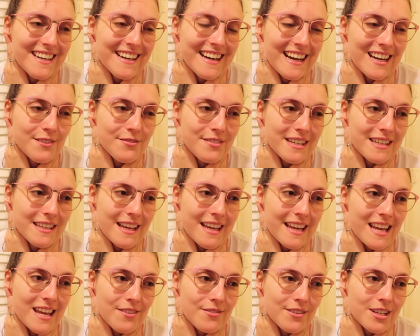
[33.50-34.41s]
I feel
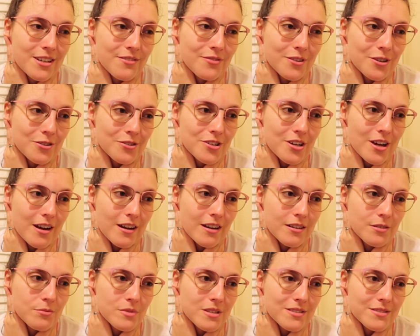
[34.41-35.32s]
like even if you're
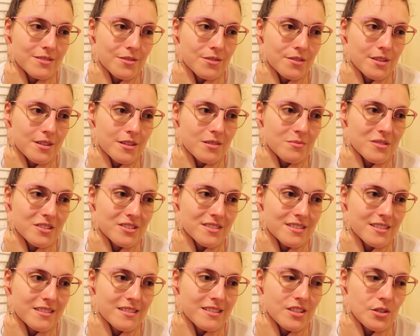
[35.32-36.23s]
not a musical theater
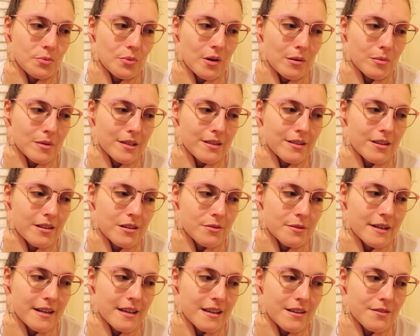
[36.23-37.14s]
person, you probably
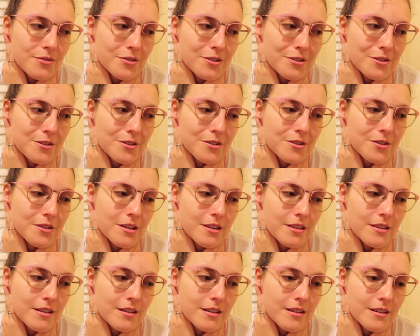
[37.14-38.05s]
already have
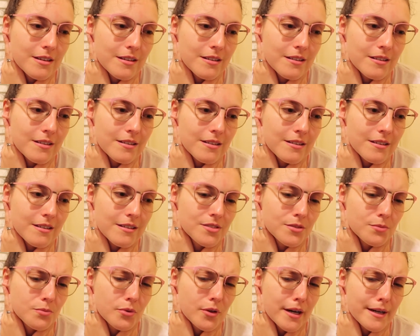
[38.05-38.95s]
heard the
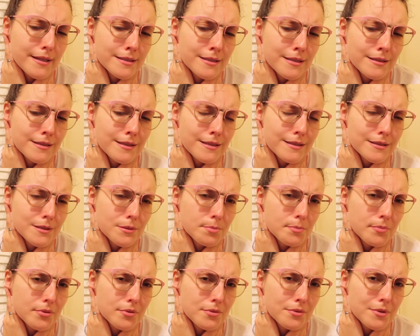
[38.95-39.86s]
surprising
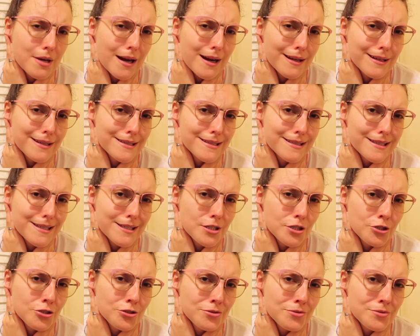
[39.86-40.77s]

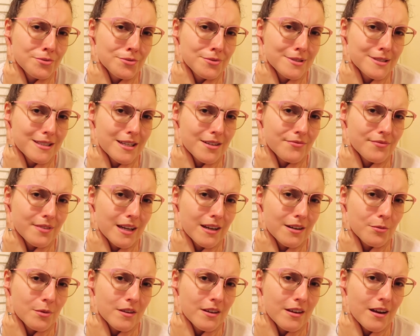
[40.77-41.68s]
news that
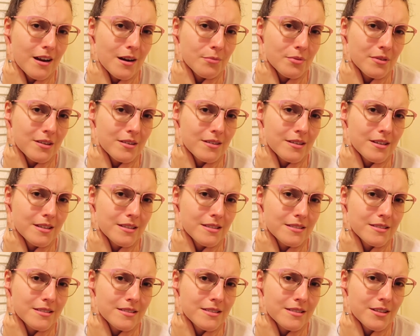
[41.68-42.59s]
Phantom of the Opera
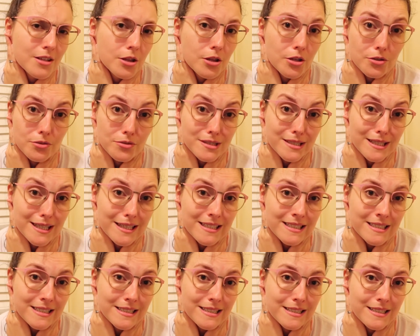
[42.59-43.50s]
is closing